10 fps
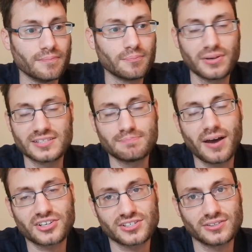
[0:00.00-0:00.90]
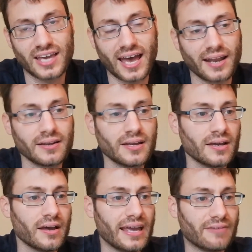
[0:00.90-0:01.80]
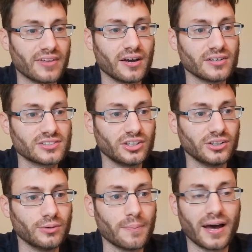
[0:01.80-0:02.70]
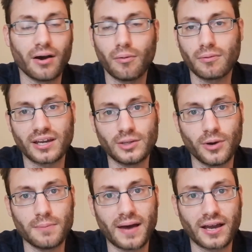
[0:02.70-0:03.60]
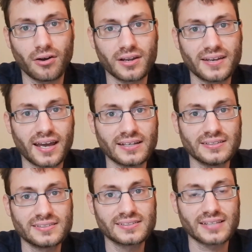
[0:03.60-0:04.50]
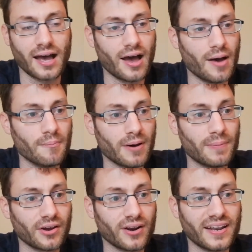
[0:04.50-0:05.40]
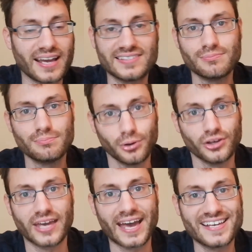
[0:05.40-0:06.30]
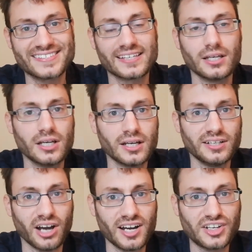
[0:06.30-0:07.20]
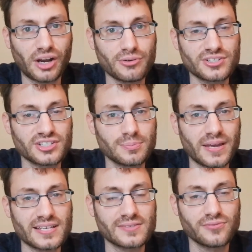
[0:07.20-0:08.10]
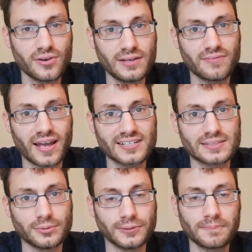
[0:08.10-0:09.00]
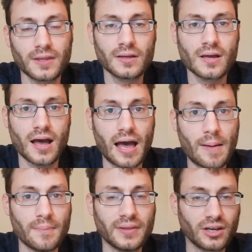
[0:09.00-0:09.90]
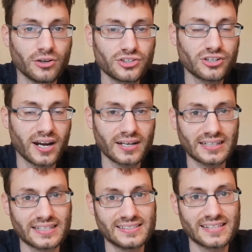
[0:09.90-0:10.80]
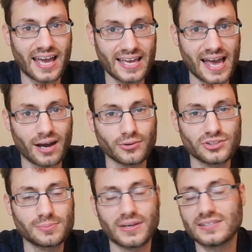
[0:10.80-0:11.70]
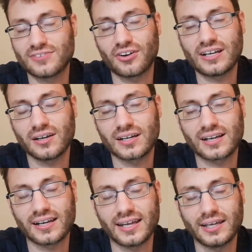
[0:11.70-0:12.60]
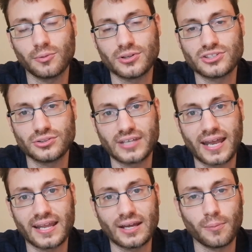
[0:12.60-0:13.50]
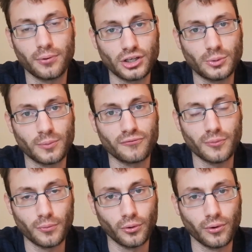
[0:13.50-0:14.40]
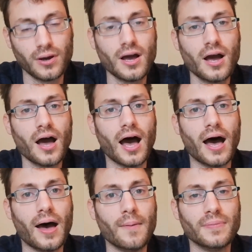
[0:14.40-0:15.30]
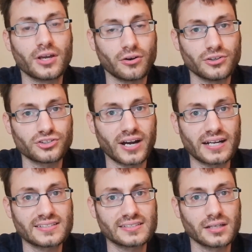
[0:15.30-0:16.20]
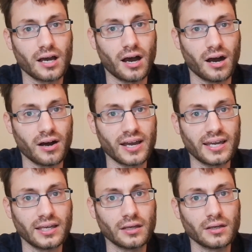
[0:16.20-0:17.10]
Put as much as you can. If they ask you about can you work bank holidays, public holidays, put yes. The idea is to be as fully flexible. The contract is 8 hours, but it's very likely once you get it, they'll put you on for more. The contract I